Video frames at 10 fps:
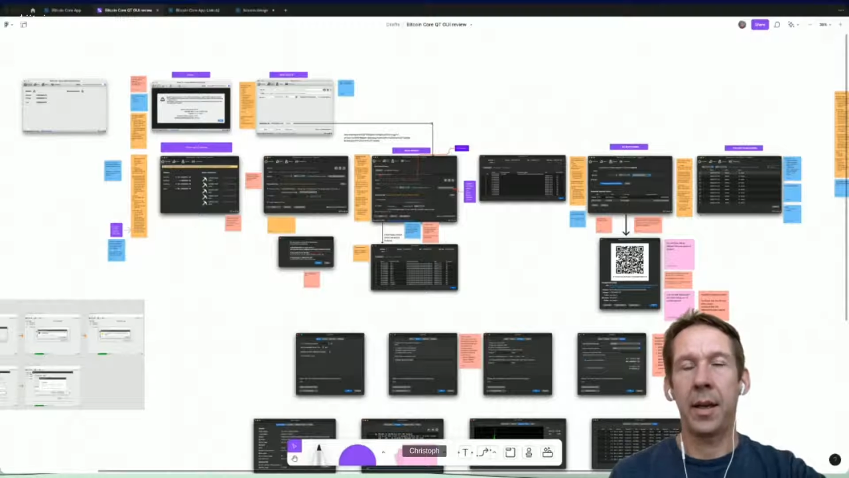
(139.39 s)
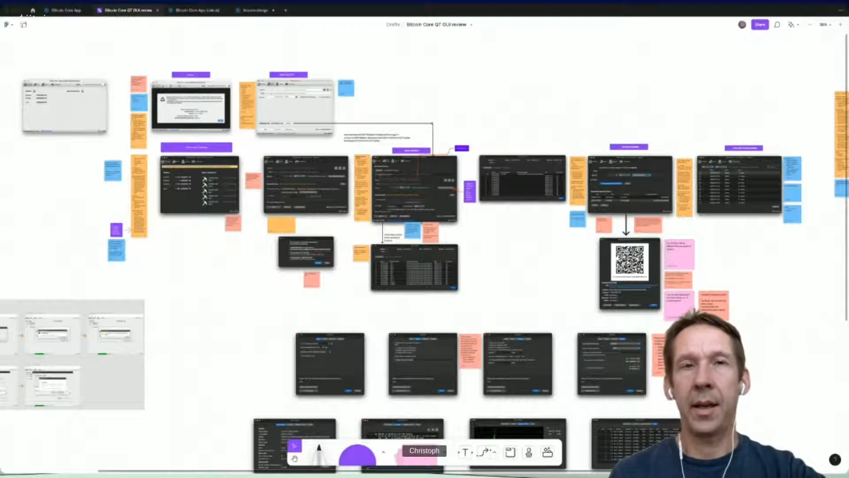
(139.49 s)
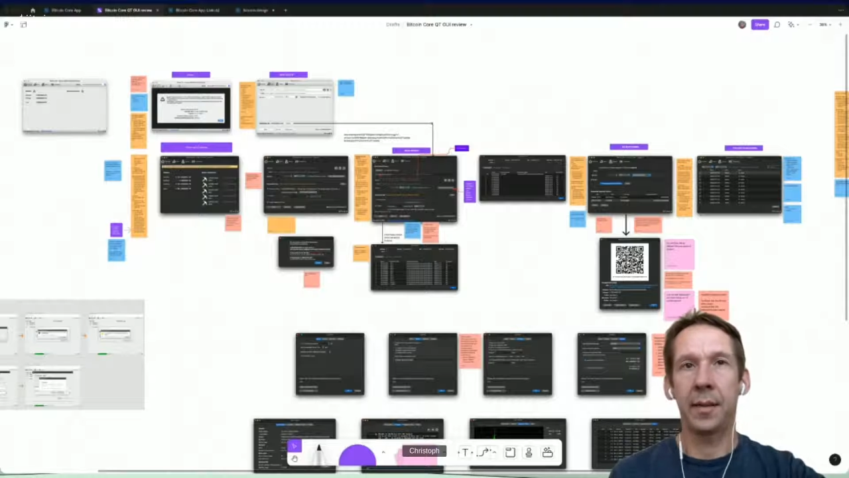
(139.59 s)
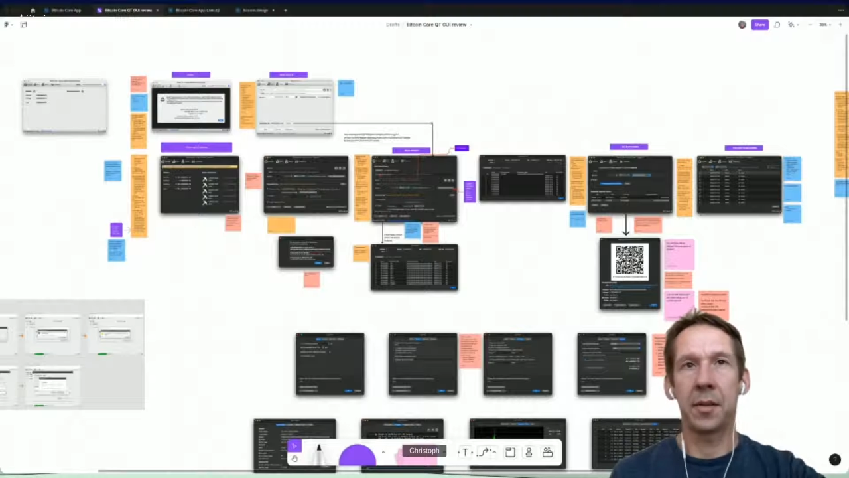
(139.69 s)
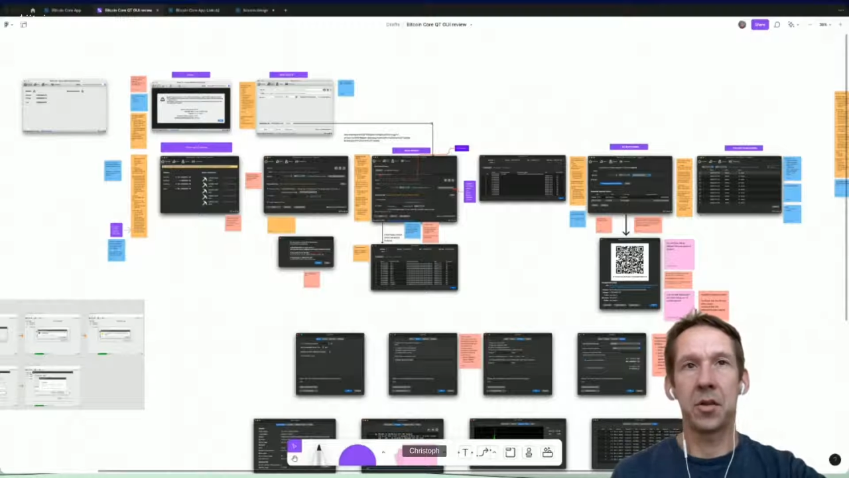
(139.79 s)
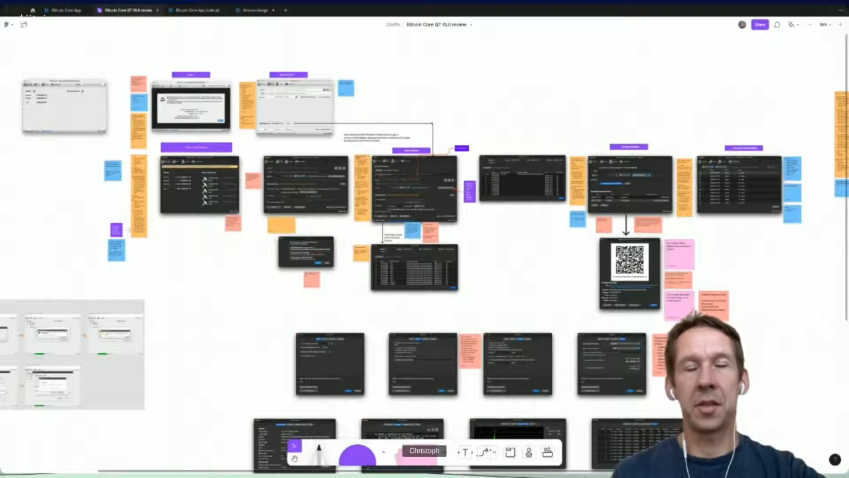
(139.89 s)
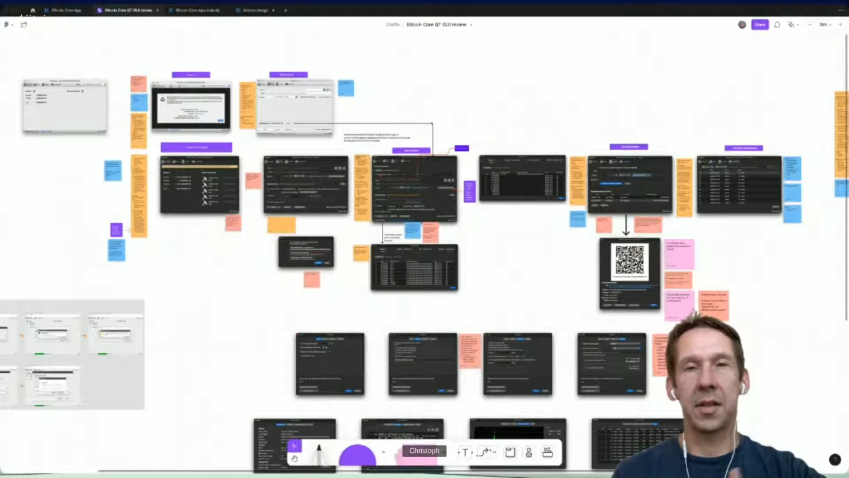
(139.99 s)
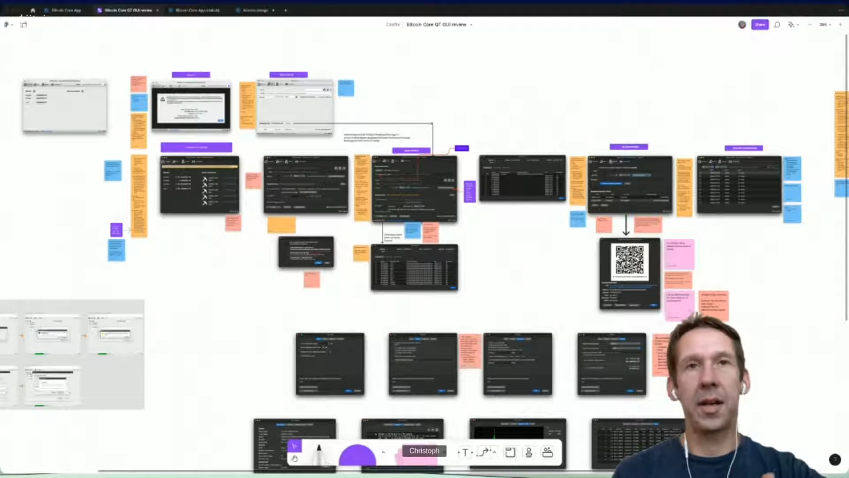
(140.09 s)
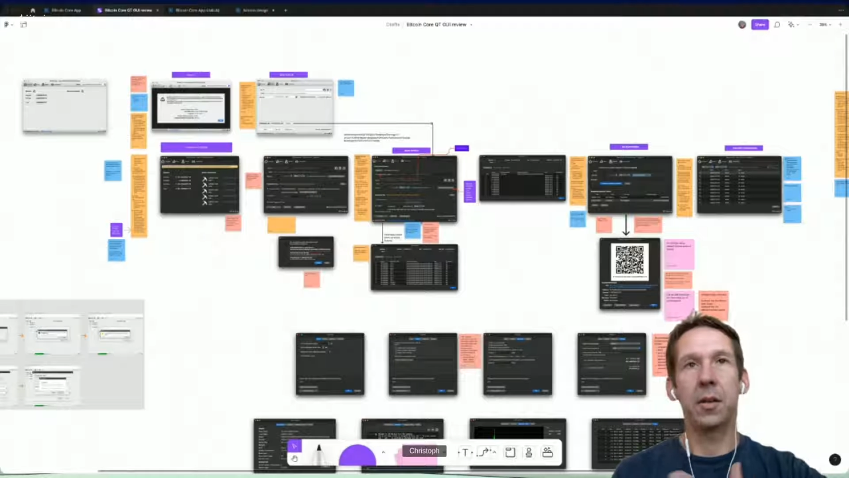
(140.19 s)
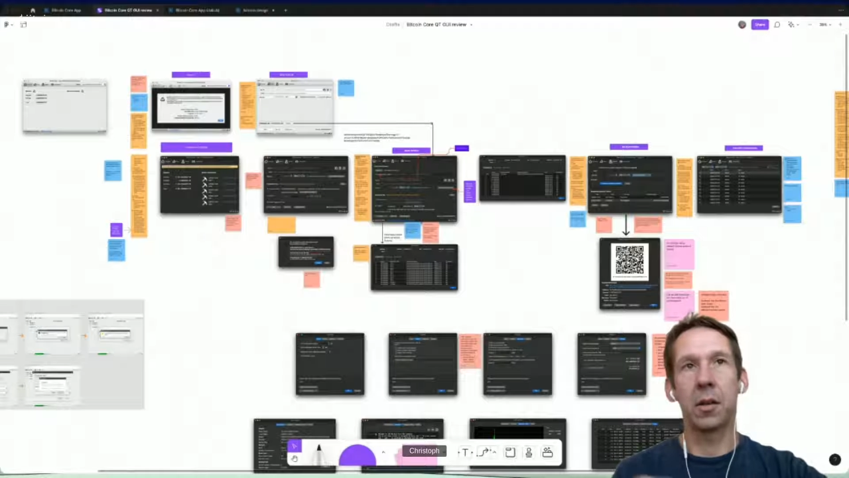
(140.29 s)
And then
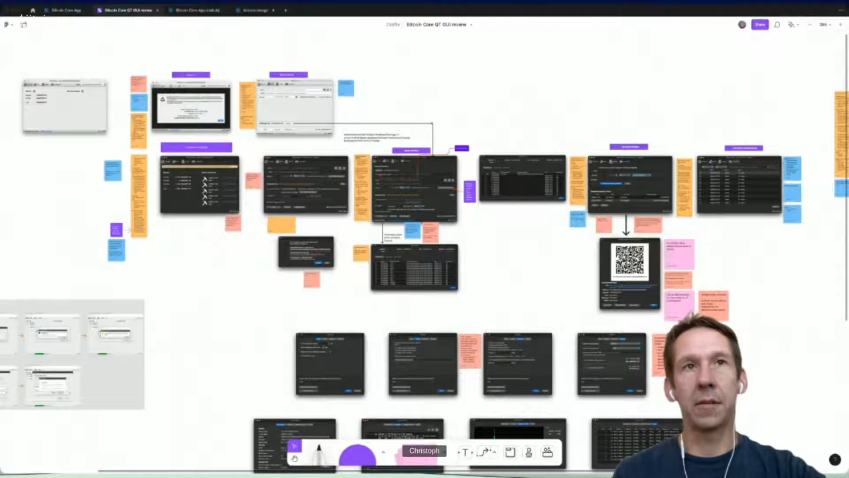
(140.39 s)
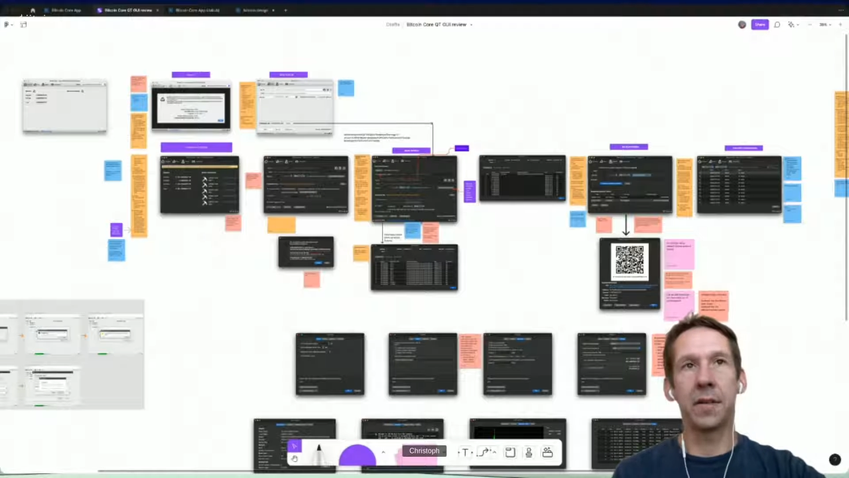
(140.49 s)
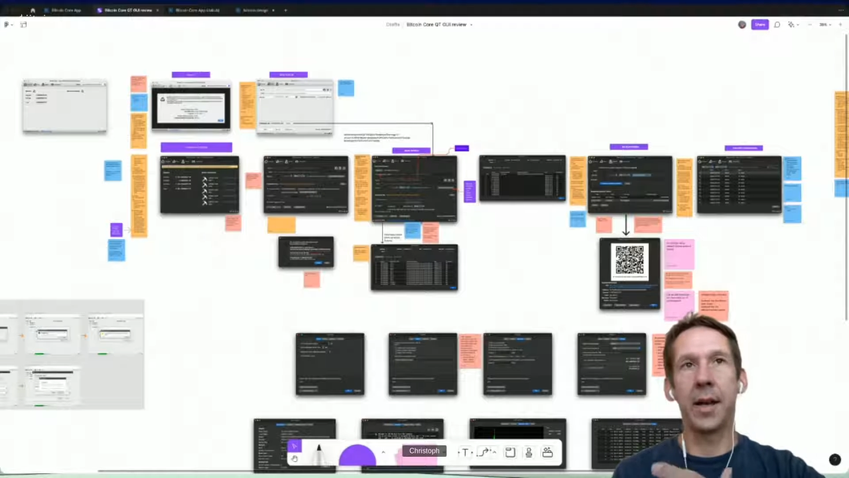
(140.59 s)
just take all of